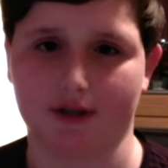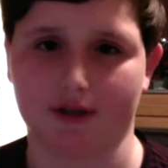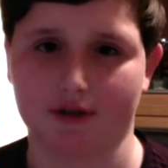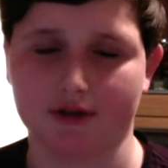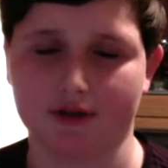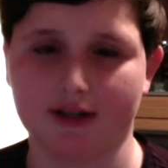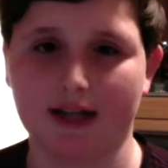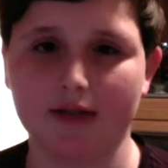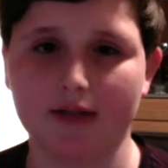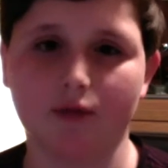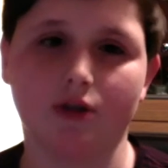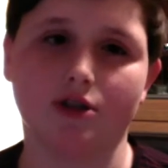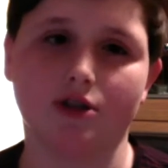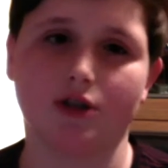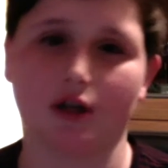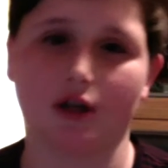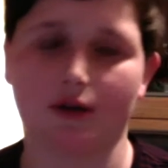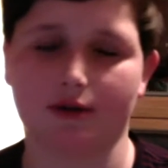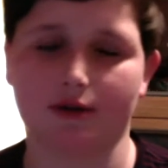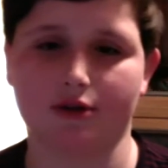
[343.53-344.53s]
Because that's what's
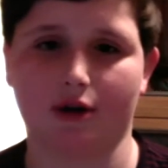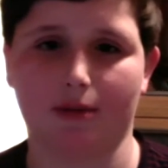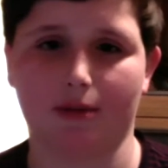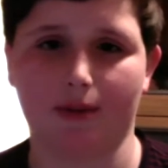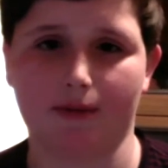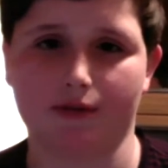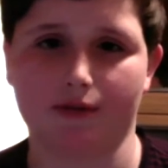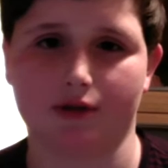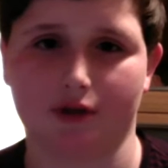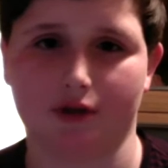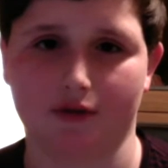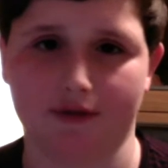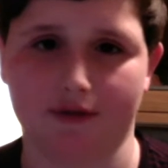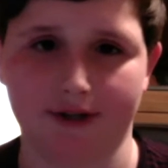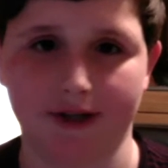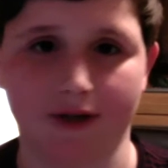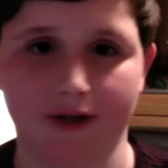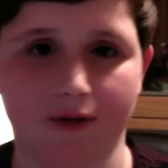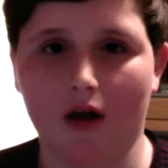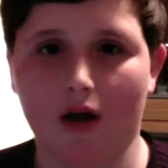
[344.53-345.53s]
going to attract people to your
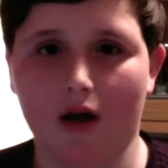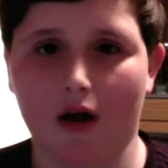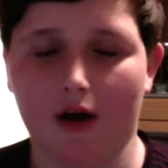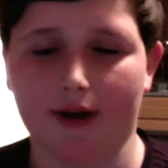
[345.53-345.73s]
video.